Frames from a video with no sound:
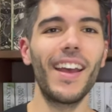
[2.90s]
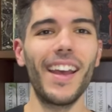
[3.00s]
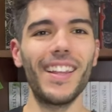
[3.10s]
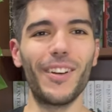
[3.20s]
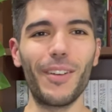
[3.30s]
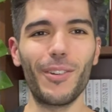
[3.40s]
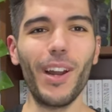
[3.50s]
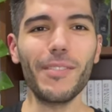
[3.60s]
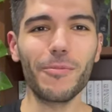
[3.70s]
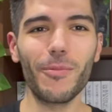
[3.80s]
Hello
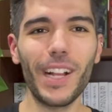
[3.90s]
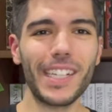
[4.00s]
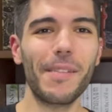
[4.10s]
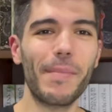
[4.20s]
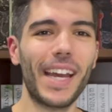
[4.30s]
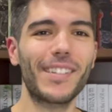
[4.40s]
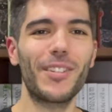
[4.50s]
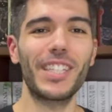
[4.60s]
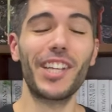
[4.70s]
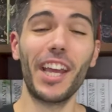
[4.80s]
everyone, welcome back to
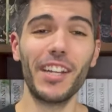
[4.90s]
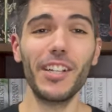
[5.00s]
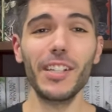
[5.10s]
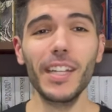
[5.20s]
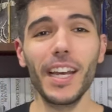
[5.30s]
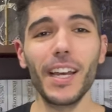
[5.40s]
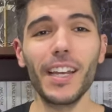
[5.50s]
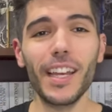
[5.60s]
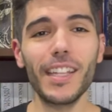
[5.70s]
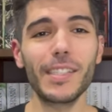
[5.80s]
the channel.
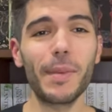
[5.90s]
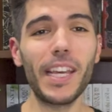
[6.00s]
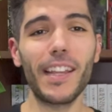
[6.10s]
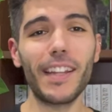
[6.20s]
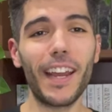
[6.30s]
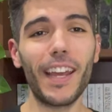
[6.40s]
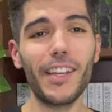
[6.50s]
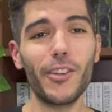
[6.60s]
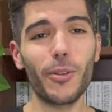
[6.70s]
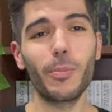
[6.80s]
It's me, André,
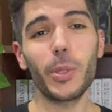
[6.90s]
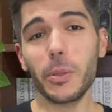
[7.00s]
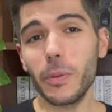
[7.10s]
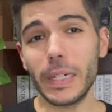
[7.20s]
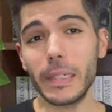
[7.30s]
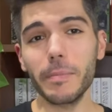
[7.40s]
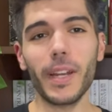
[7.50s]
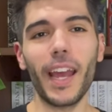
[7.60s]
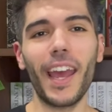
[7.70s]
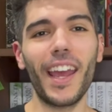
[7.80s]
your bookworm,
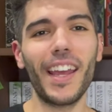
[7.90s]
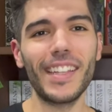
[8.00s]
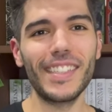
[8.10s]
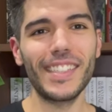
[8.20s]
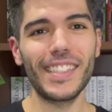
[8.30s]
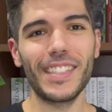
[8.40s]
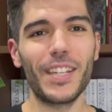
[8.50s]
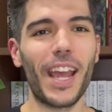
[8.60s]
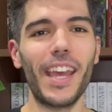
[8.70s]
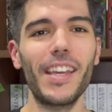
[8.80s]
and
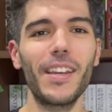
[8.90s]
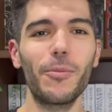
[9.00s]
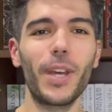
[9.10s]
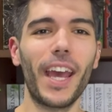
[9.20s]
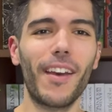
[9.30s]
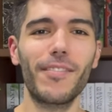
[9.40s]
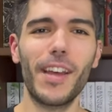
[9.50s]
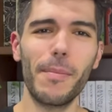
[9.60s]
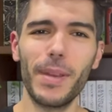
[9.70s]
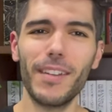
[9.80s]
today we have
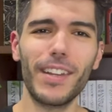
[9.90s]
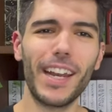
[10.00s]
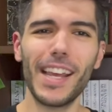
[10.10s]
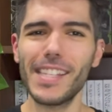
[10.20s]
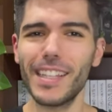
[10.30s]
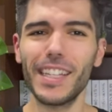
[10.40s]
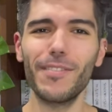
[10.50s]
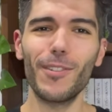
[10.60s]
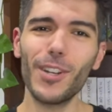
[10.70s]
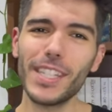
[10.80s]
a bit of a nasally
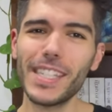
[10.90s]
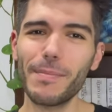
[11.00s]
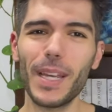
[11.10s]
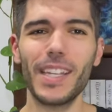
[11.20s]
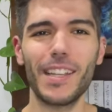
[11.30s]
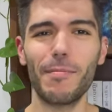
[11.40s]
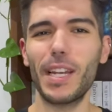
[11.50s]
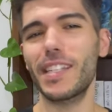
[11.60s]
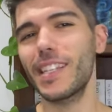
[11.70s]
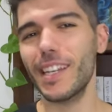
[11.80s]
voice because I've
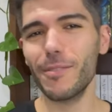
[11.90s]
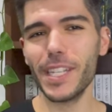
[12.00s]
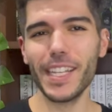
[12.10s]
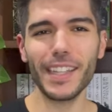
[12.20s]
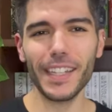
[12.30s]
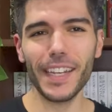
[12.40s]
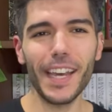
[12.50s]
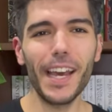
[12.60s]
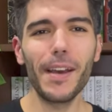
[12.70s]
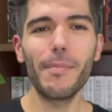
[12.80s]
been sick recently,
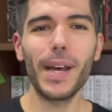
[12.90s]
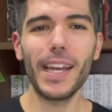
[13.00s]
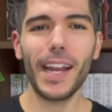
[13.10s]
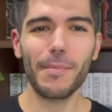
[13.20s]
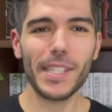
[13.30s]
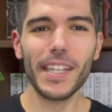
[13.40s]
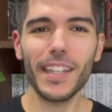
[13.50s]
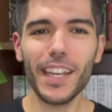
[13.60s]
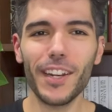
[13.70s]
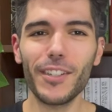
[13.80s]
but I'm still
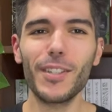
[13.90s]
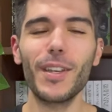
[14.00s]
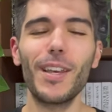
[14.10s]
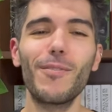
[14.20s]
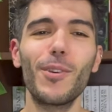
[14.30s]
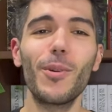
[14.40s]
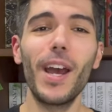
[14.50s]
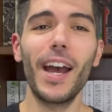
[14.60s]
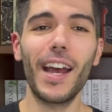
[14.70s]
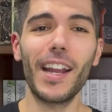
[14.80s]
here to give you
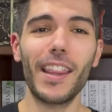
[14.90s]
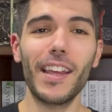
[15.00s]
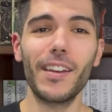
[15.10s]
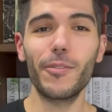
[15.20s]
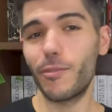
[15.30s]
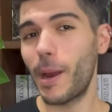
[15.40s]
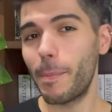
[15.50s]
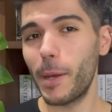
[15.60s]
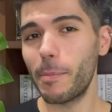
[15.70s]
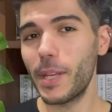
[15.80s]
another
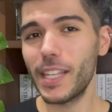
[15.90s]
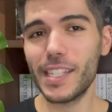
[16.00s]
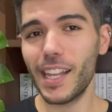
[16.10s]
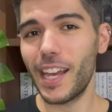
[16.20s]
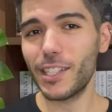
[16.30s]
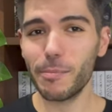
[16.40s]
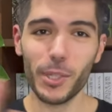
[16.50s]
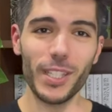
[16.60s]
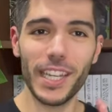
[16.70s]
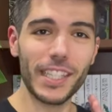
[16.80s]
wrap-up slash
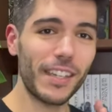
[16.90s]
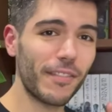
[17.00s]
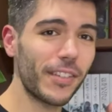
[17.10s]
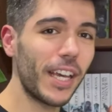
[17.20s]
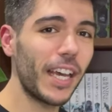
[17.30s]
predictive